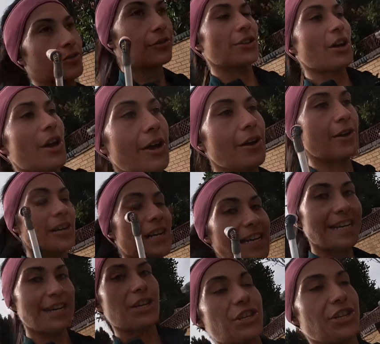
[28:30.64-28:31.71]
The
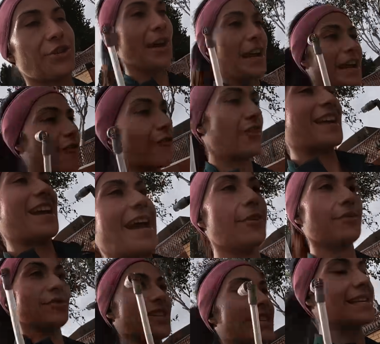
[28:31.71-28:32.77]
only issue I have
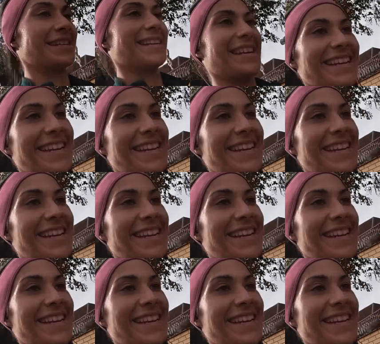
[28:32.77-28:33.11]
encountered